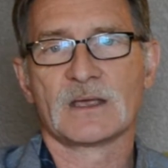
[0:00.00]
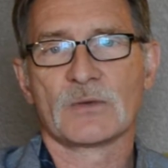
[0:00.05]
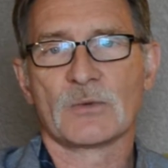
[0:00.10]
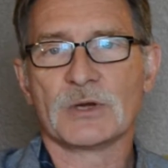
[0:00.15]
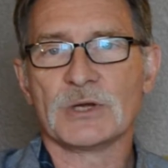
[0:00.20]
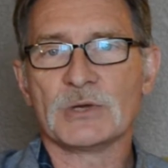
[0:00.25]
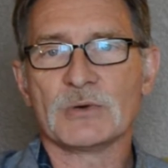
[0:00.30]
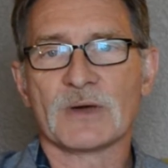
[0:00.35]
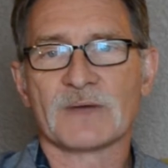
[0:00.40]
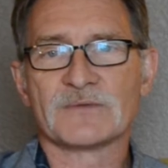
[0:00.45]

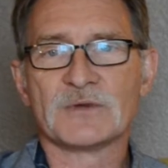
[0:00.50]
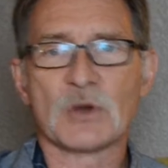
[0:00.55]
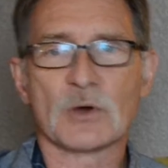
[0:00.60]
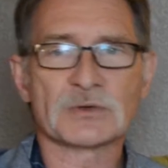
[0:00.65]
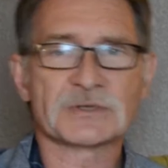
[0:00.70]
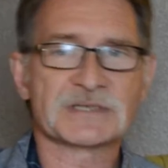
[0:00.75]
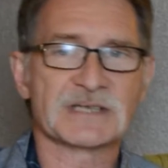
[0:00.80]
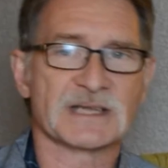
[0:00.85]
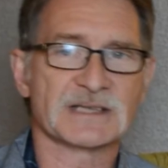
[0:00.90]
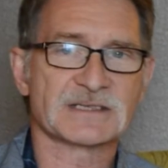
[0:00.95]
When you have no
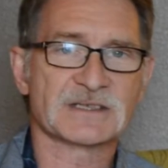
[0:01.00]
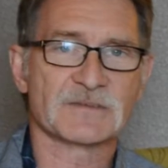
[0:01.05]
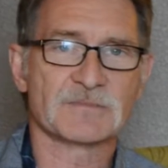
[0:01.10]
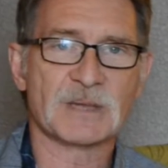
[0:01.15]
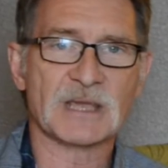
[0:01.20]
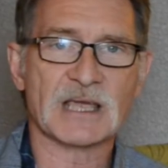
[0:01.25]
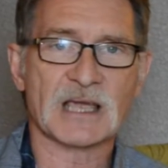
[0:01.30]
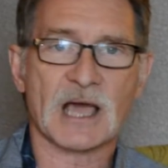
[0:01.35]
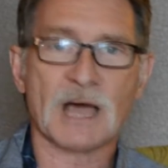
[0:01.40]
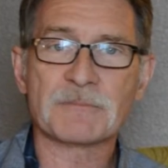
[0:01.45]
sense of
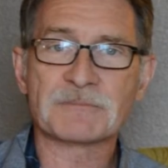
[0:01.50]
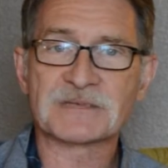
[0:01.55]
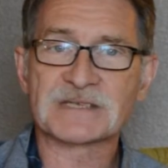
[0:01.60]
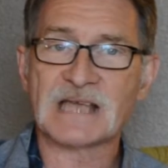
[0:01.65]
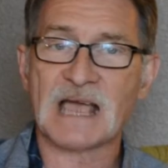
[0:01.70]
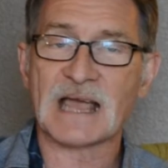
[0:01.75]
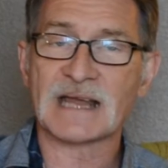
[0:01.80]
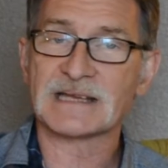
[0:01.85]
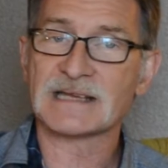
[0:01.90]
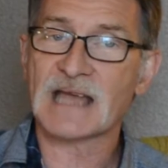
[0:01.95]
being
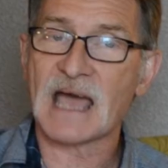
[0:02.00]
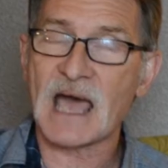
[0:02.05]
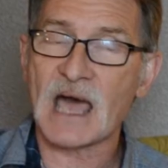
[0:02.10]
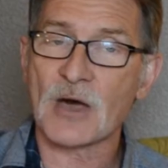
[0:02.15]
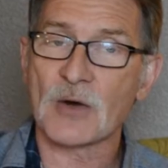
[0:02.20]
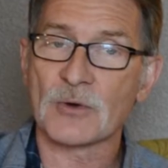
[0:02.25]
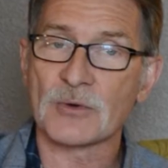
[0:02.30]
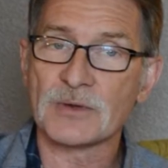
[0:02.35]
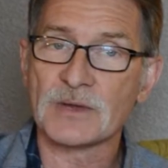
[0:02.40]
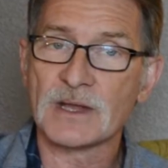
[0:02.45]
upside
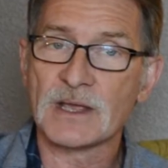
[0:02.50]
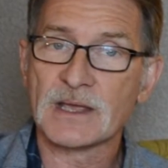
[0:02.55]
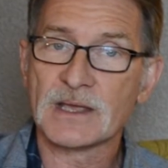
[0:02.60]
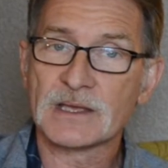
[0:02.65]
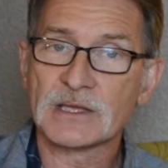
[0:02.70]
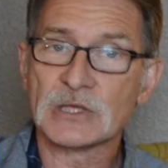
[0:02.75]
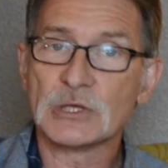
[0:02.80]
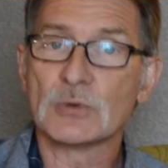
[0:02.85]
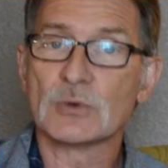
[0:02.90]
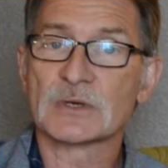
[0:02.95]
down,
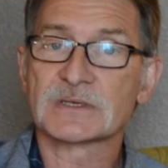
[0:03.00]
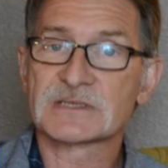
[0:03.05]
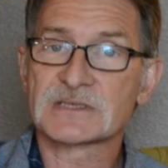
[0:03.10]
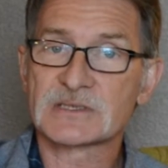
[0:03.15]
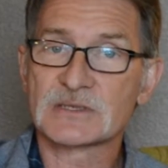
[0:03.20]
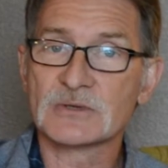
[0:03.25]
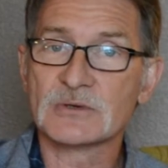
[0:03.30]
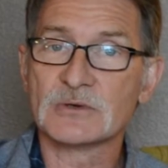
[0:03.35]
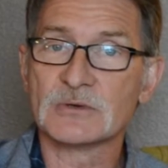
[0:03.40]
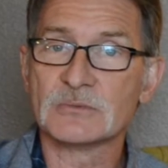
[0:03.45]
you
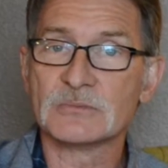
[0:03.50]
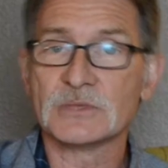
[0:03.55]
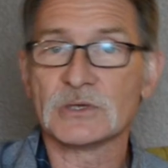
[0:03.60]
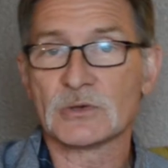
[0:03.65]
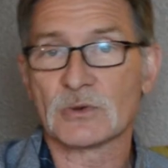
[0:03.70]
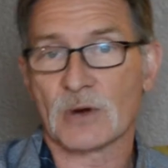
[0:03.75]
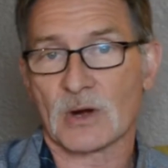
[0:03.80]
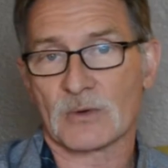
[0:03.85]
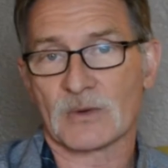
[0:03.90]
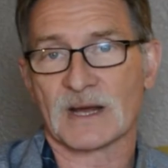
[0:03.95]
assume
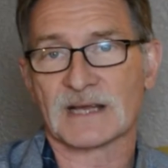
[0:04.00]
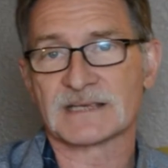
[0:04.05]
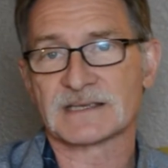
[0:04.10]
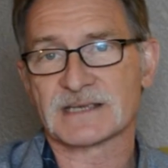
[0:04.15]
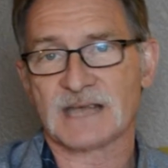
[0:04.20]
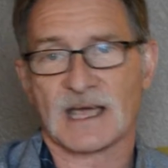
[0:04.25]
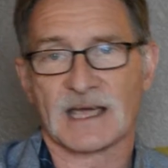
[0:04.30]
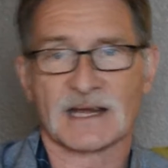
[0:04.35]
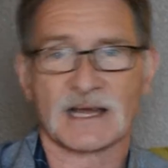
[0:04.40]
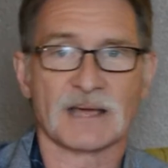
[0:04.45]
you are right
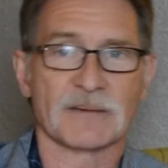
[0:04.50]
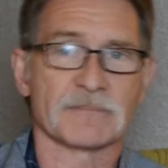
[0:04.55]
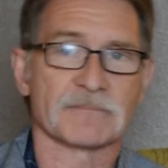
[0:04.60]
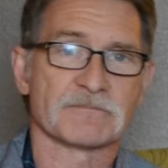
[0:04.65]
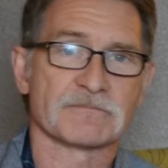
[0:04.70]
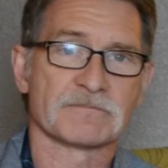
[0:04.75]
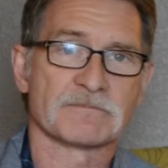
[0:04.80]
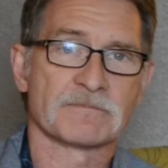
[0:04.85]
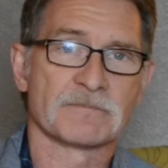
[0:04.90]
side up.